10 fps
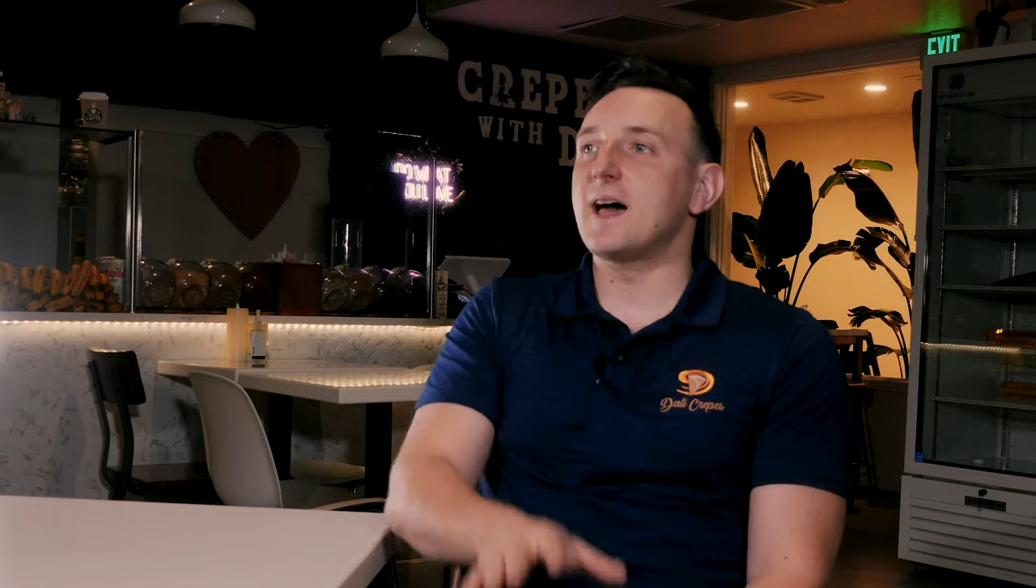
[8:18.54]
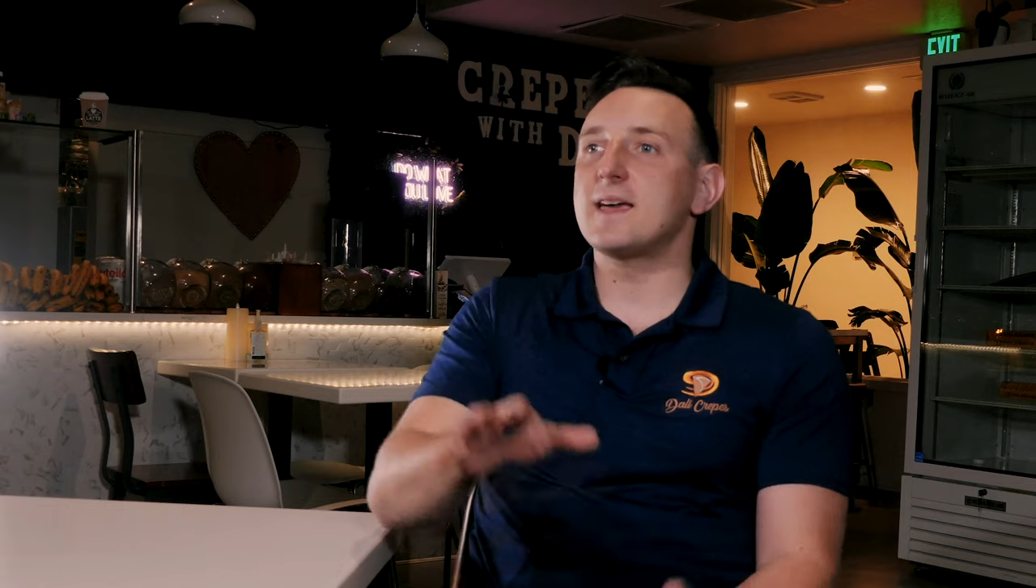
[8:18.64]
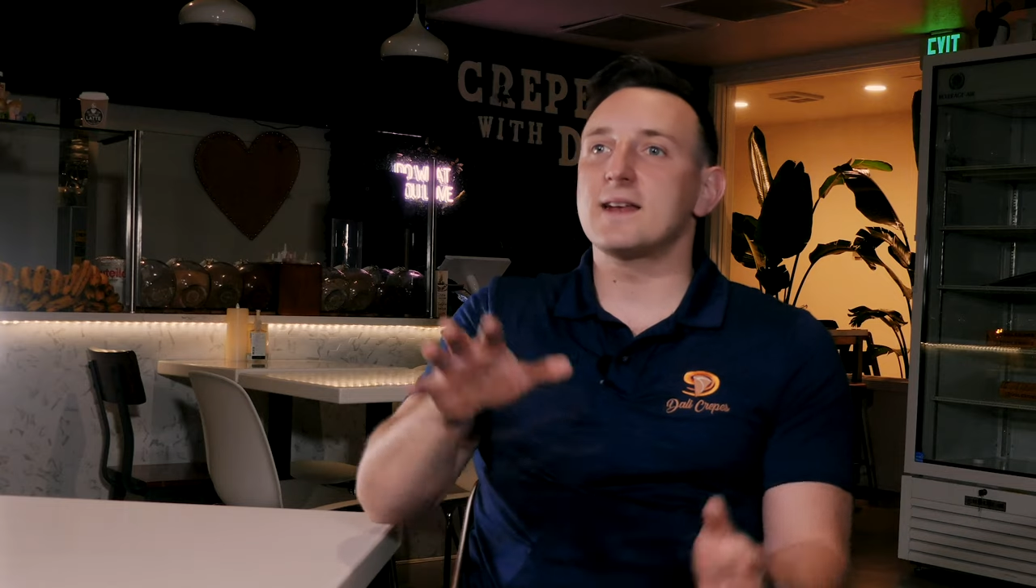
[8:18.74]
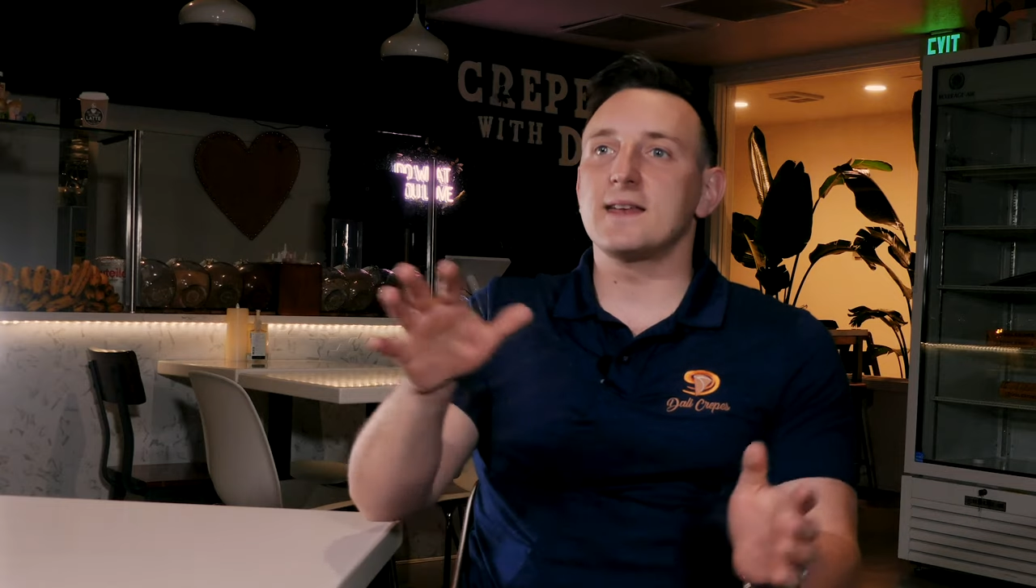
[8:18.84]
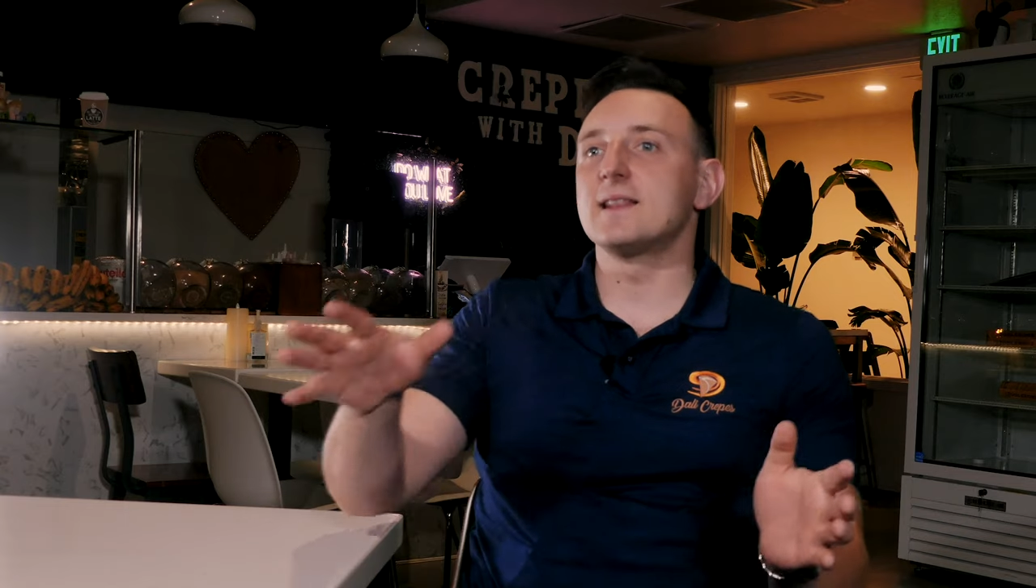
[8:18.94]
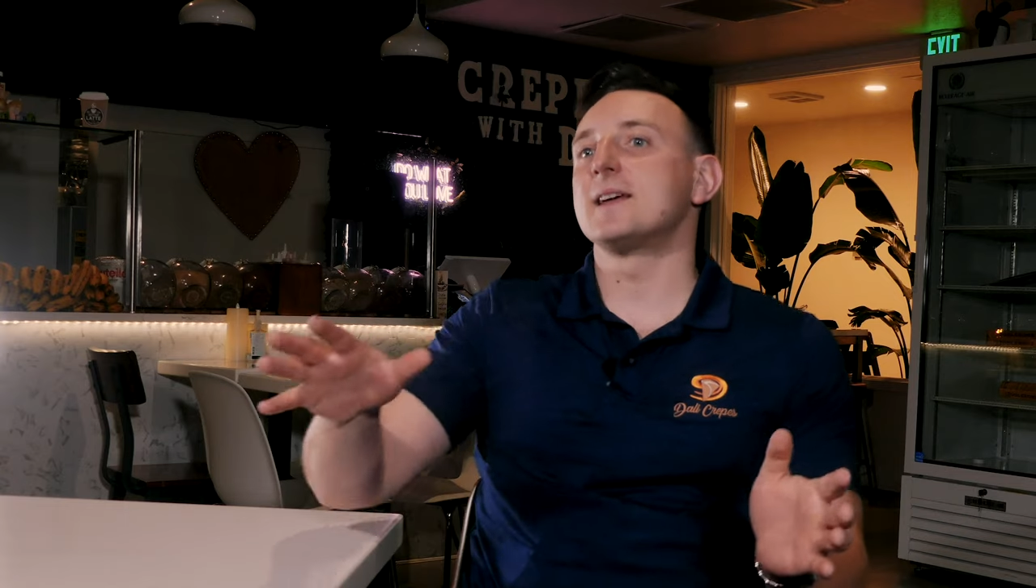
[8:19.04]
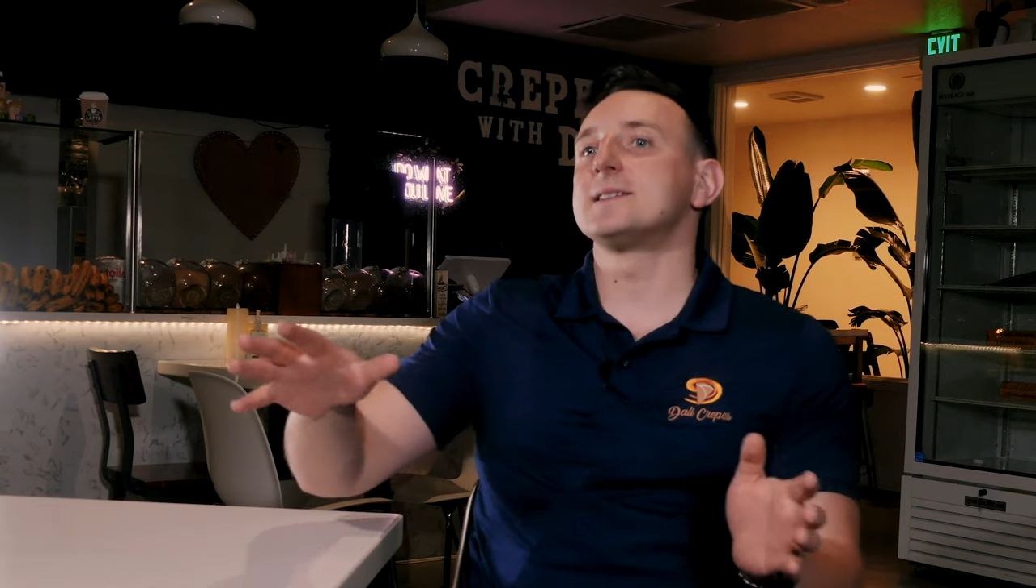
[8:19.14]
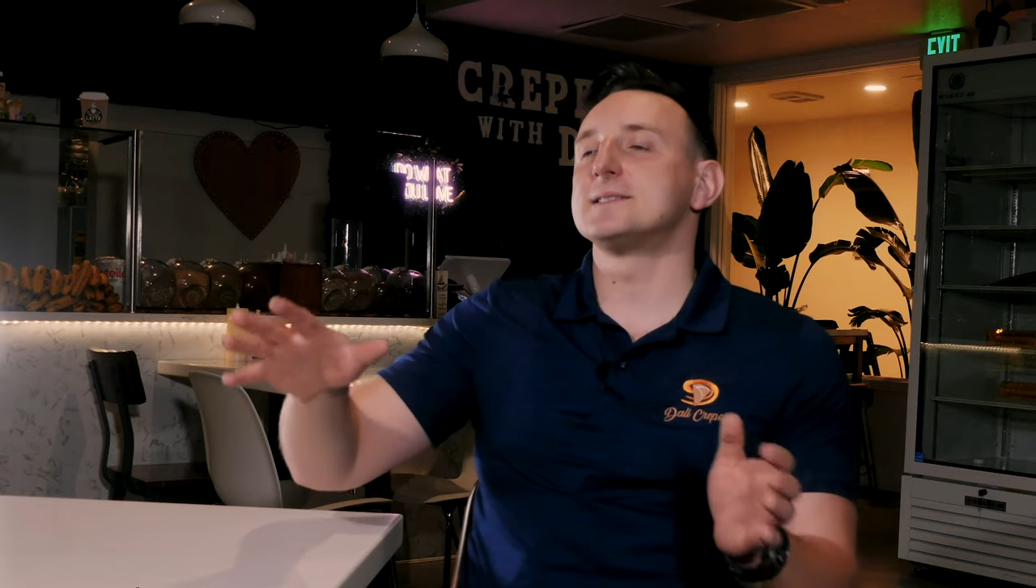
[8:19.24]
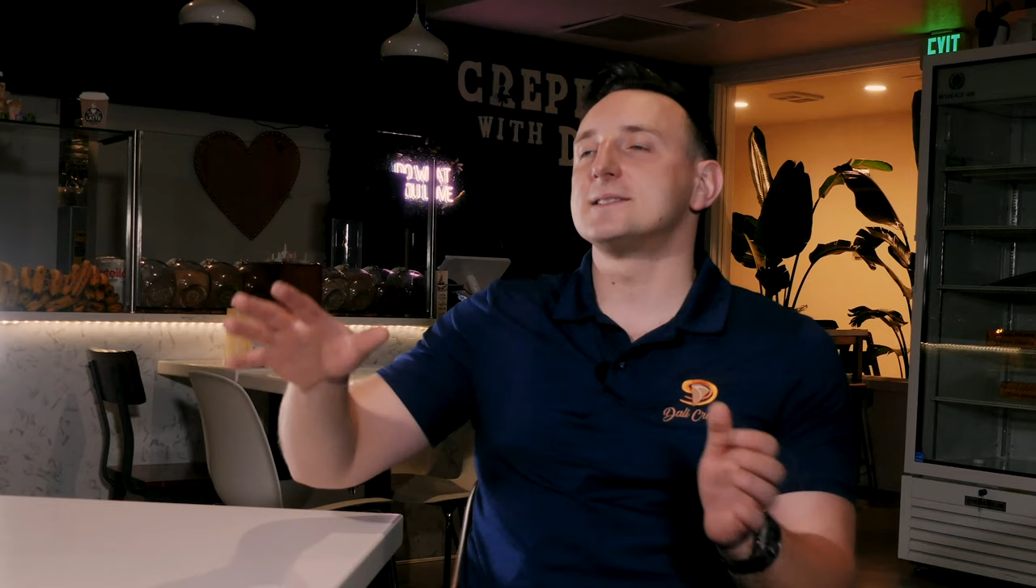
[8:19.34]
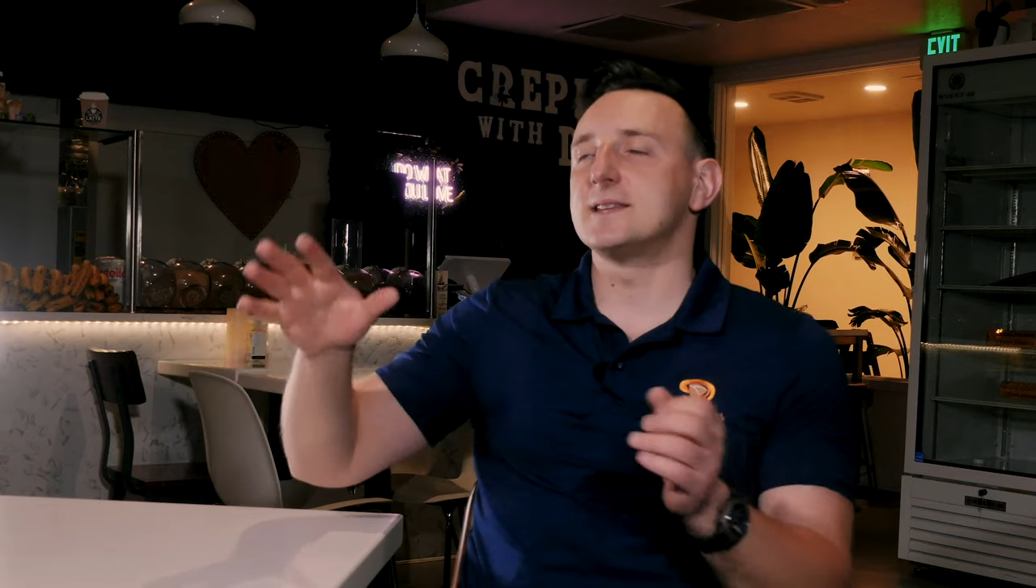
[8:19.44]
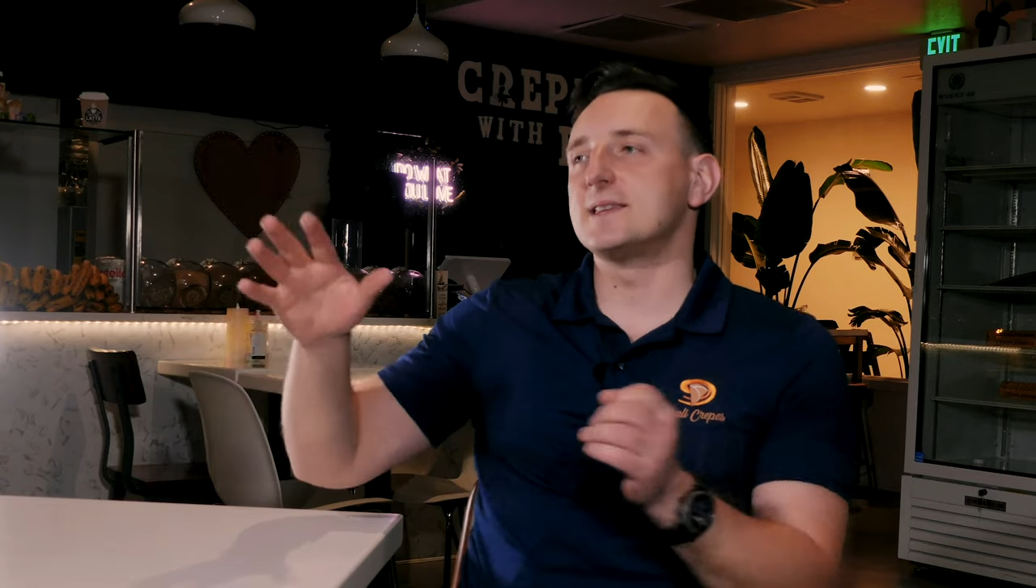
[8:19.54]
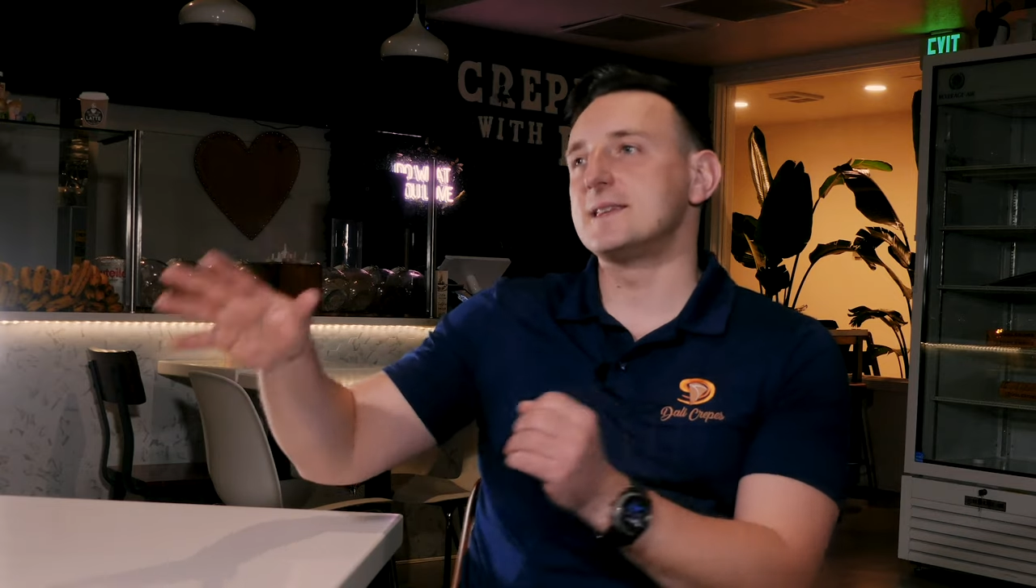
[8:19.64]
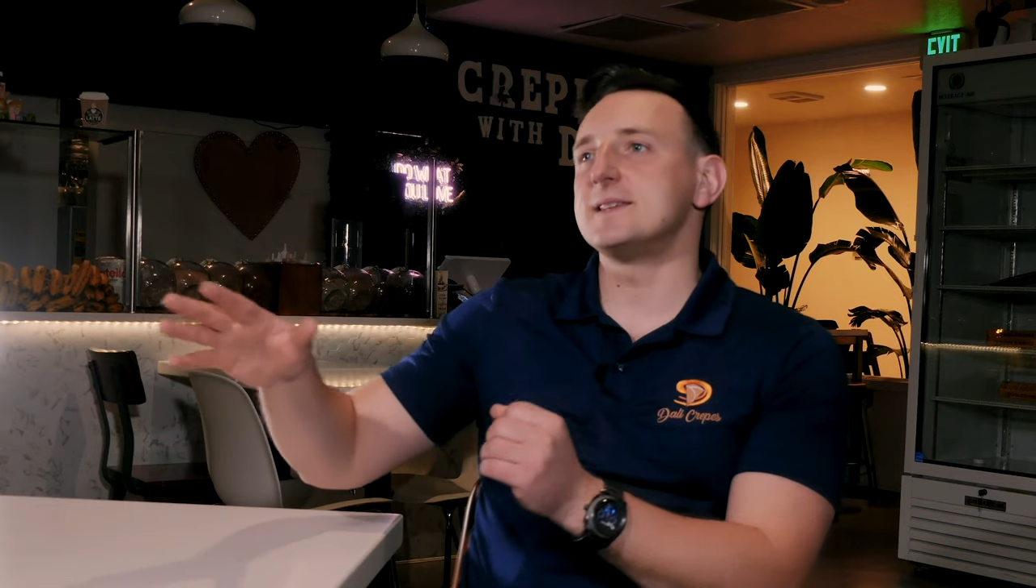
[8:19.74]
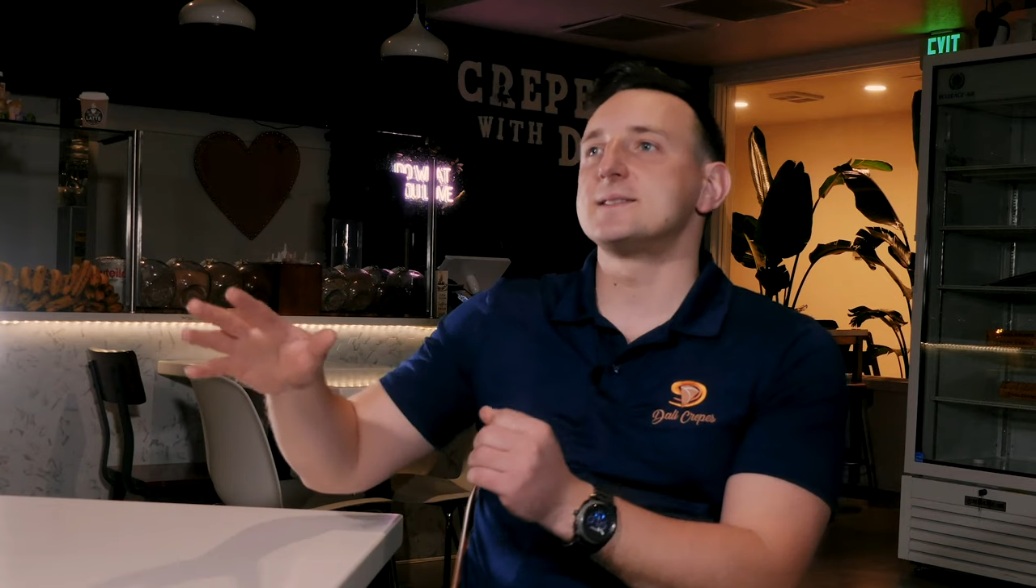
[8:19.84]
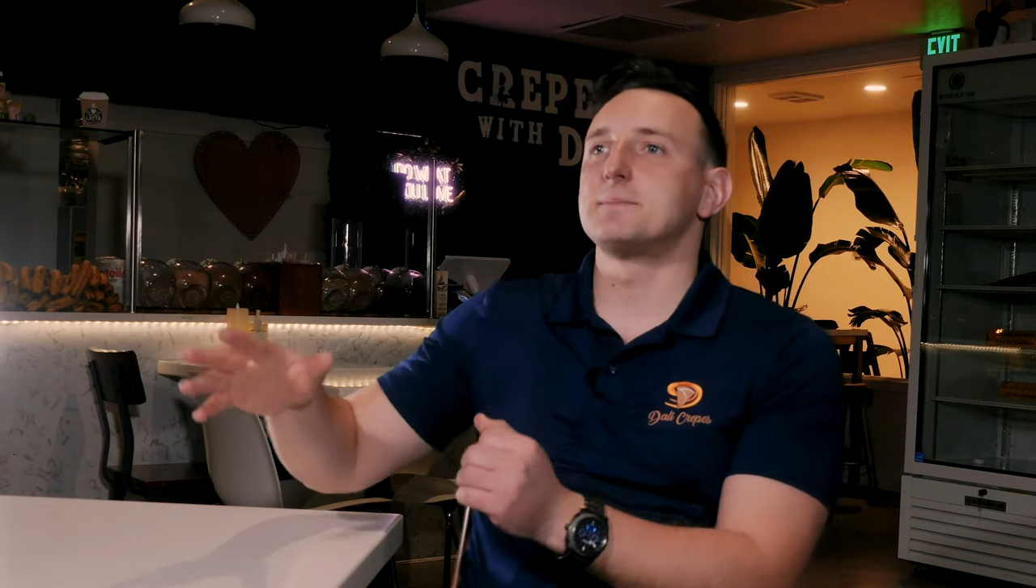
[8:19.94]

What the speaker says: I realized that this